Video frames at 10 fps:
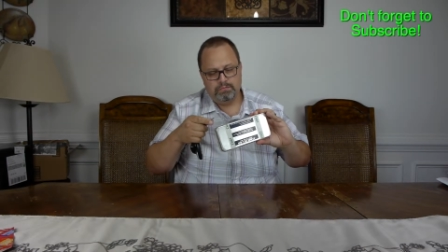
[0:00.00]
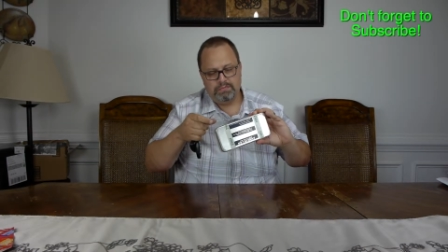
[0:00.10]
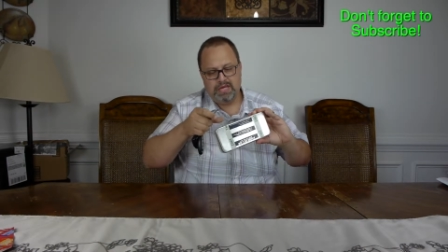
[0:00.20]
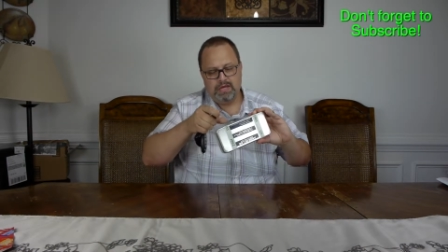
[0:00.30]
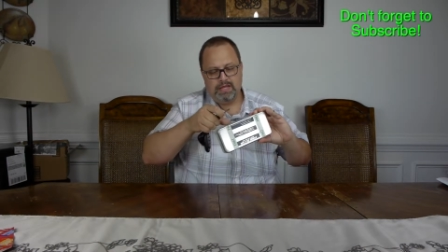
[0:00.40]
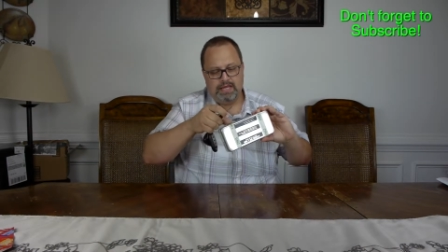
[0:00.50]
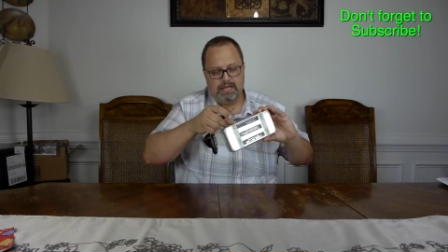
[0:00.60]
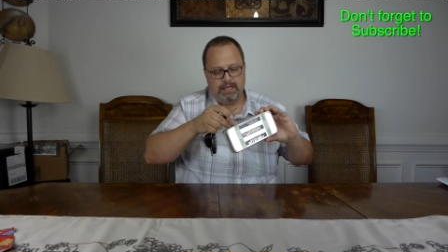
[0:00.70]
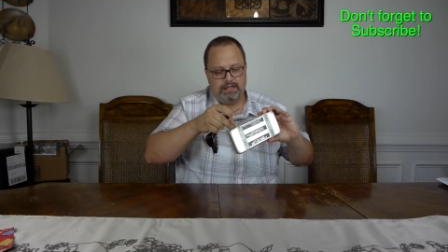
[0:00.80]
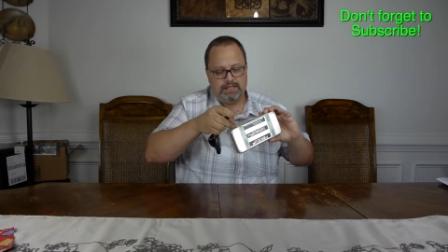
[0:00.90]

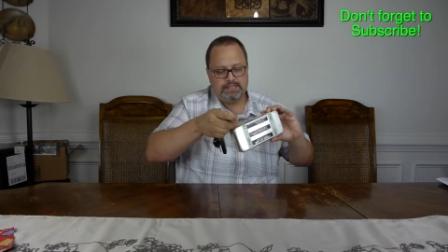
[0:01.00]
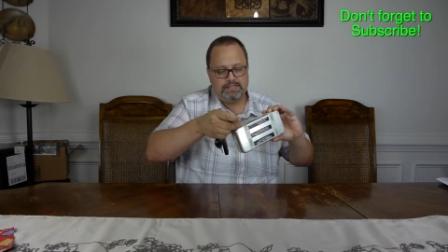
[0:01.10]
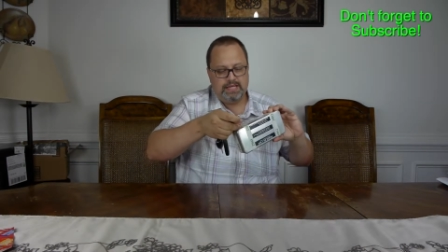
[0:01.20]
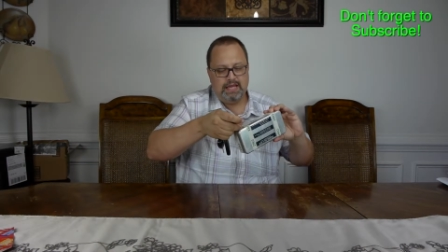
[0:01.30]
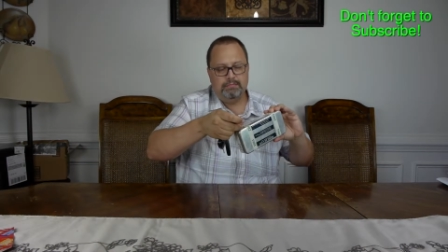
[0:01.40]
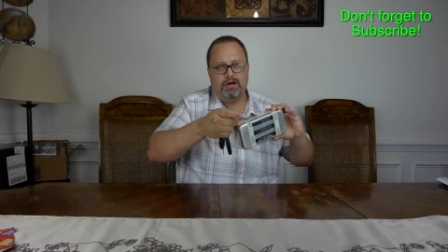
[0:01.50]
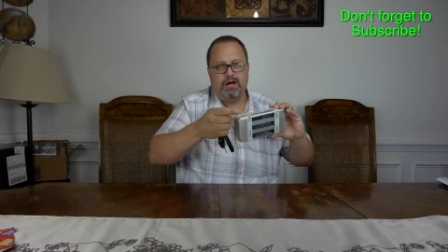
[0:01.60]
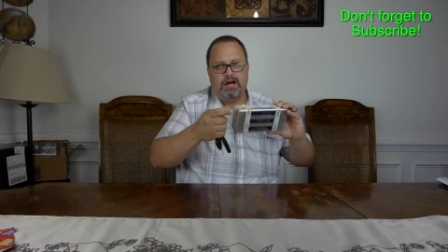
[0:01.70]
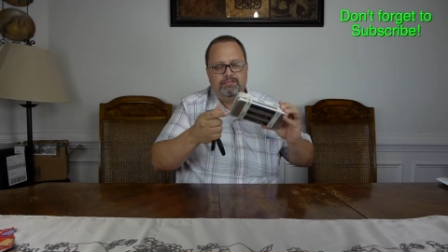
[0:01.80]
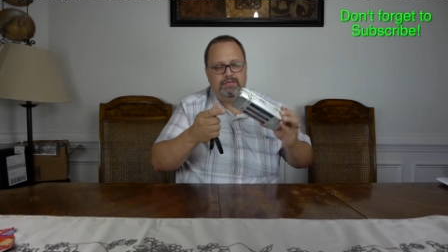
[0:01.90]
peeling this tape
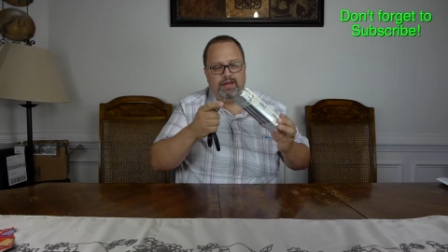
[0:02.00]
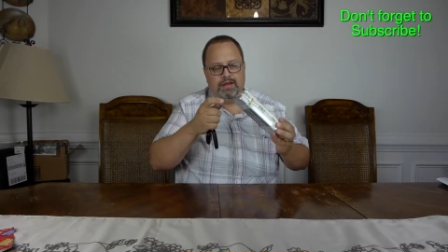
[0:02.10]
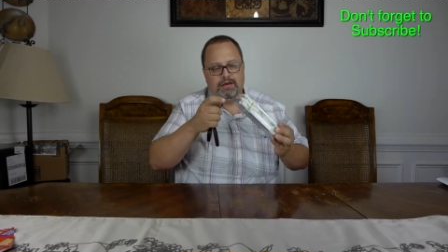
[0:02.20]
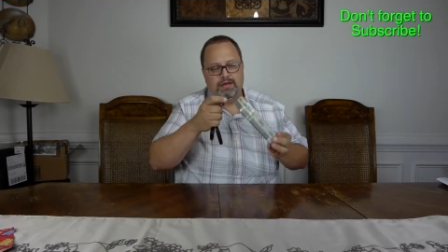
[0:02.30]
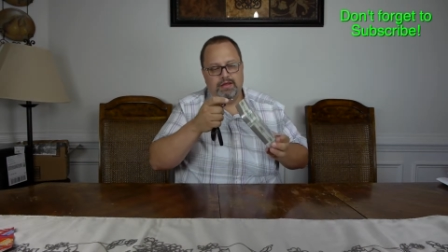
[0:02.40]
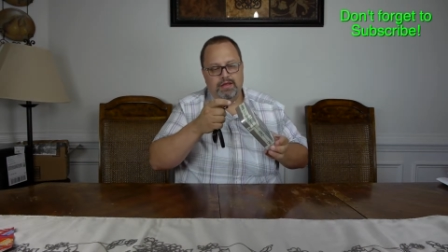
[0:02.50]
off and